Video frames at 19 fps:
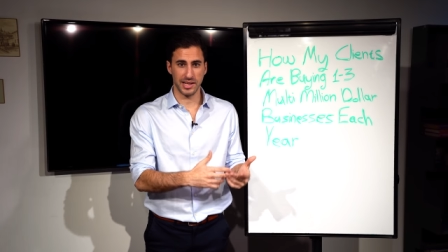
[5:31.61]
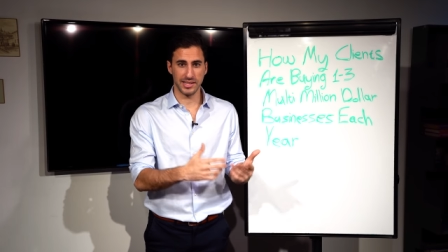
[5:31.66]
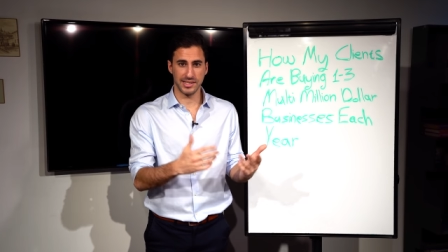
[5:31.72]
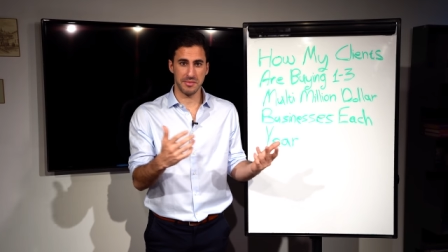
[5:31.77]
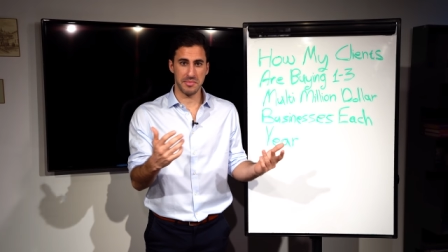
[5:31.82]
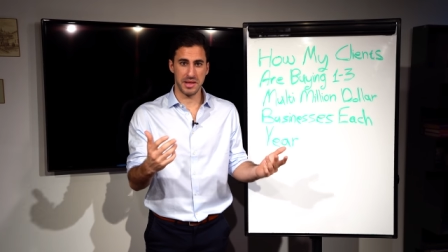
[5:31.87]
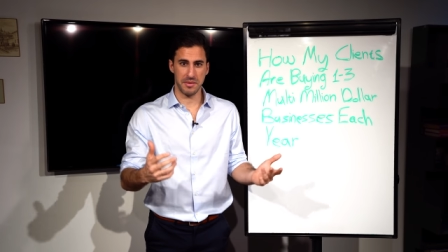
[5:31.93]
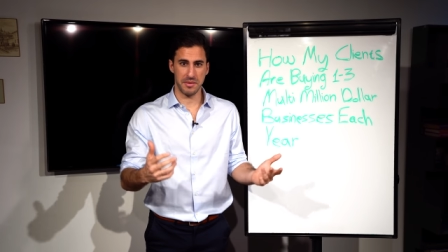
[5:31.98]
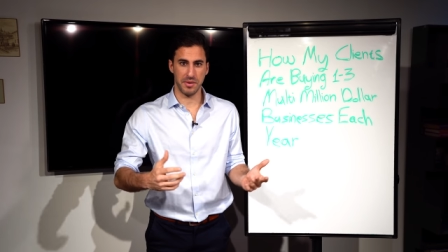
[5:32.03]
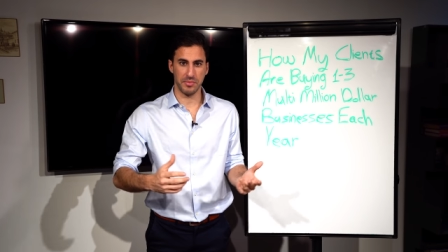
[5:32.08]
I see
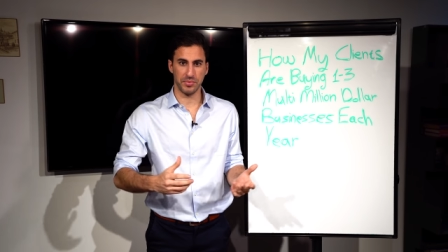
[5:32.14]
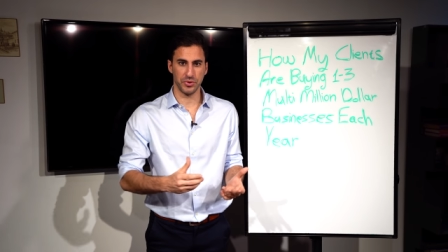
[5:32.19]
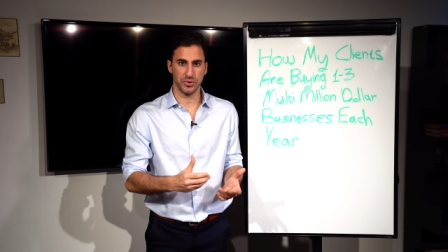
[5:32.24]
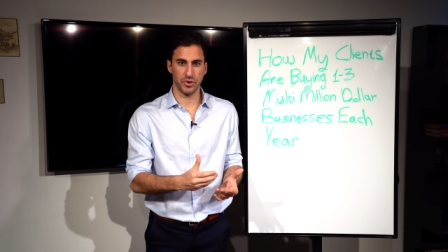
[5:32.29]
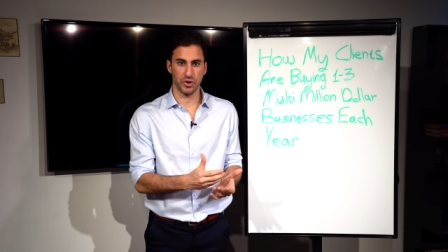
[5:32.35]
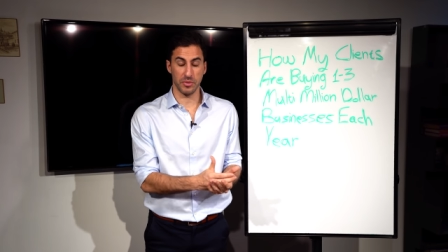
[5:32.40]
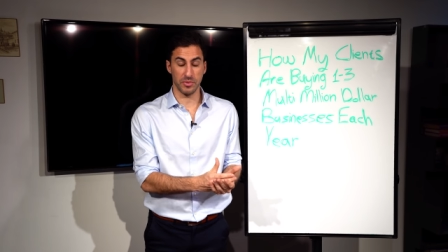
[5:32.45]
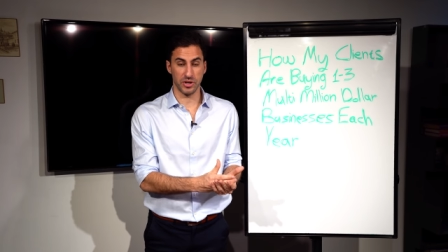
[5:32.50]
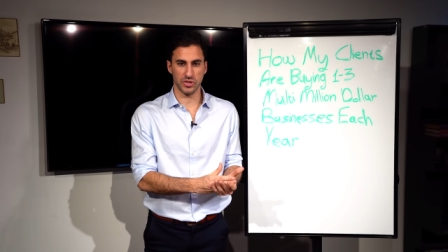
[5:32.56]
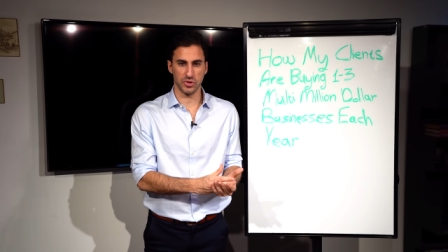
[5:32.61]
many people
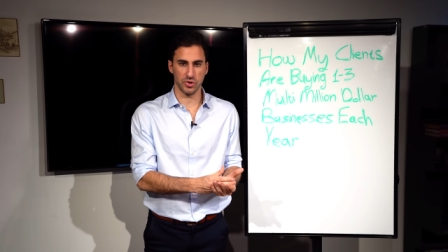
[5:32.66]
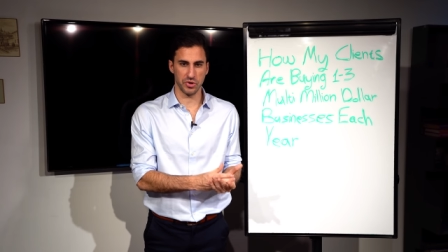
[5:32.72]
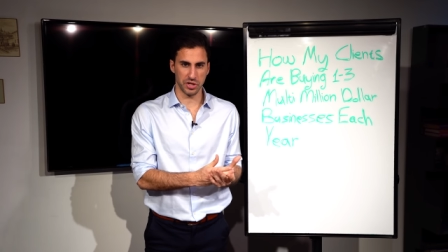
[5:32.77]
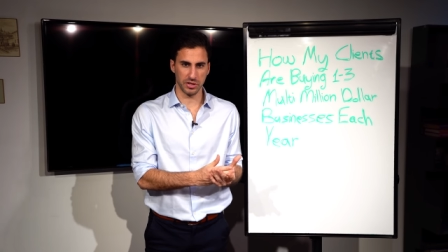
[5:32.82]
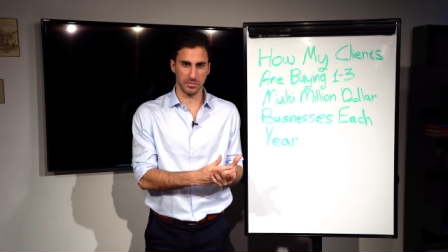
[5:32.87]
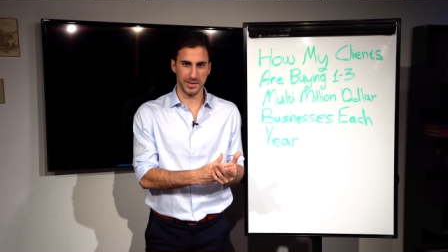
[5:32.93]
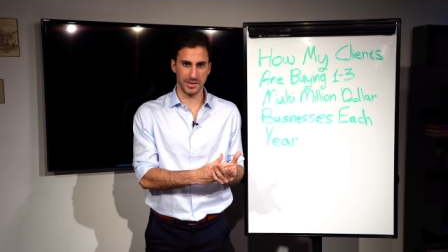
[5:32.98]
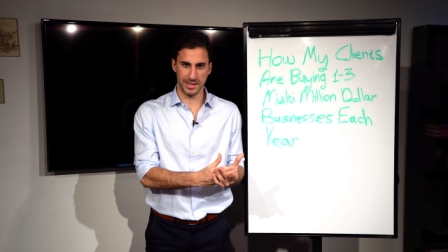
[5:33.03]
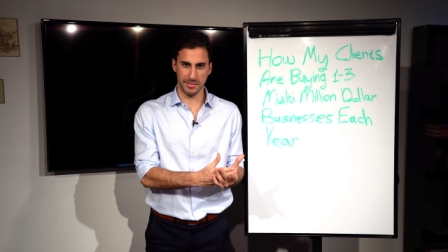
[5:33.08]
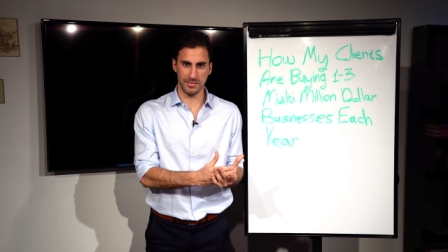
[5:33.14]
talk about
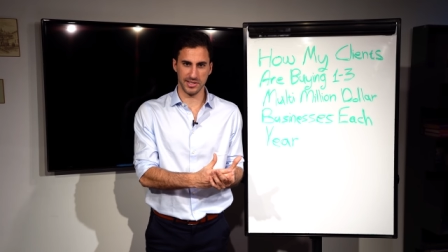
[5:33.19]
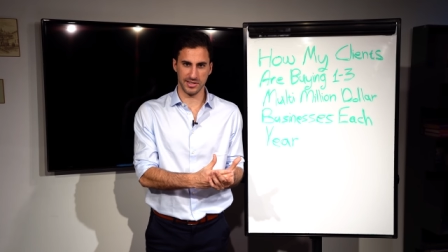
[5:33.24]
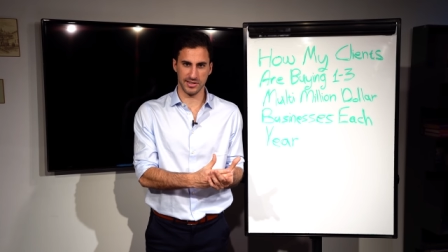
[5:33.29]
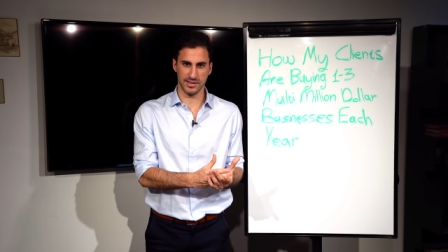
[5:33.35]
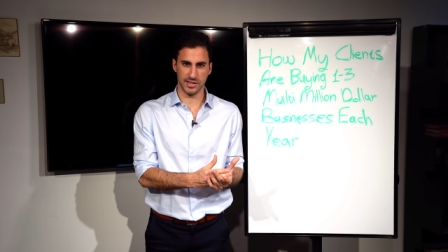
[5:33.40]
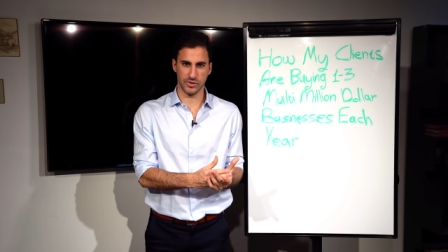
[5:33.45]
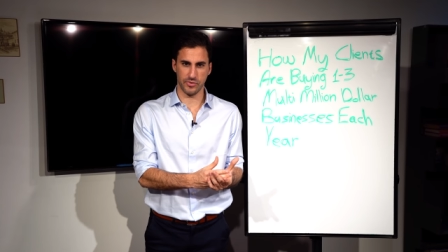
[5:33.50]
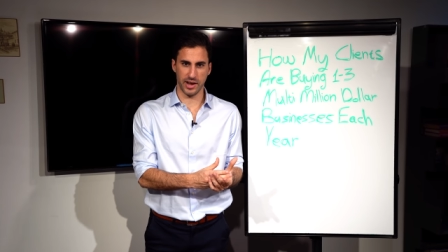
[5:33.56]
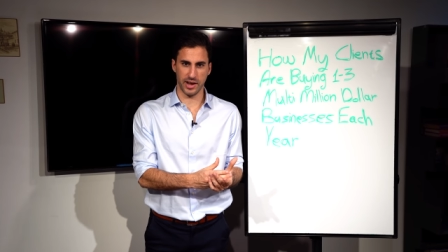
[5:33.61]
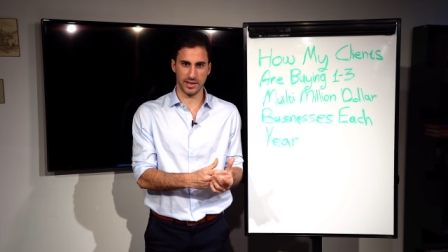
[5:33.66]
social media
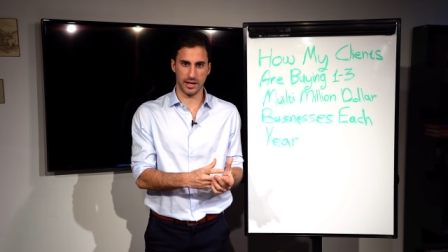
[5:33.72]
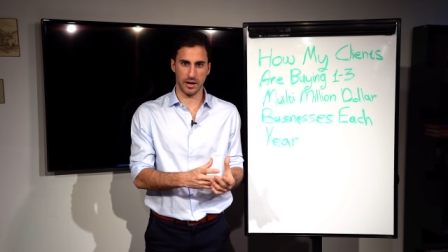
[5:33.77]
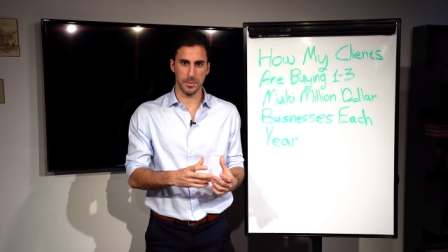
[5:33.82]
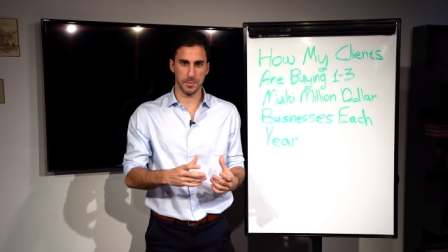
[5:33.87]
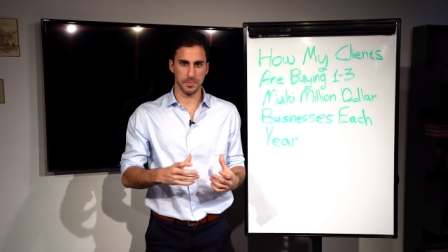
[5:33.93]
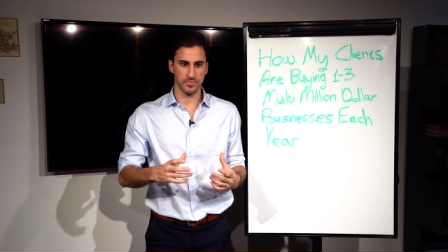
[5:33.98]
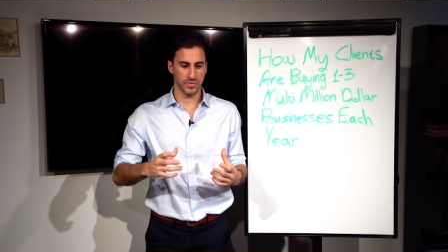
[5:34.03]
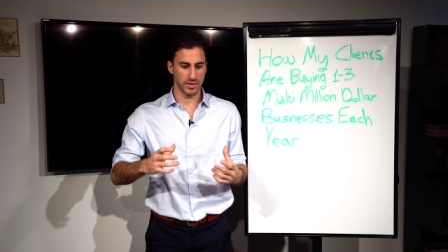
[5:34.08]
businesses right now.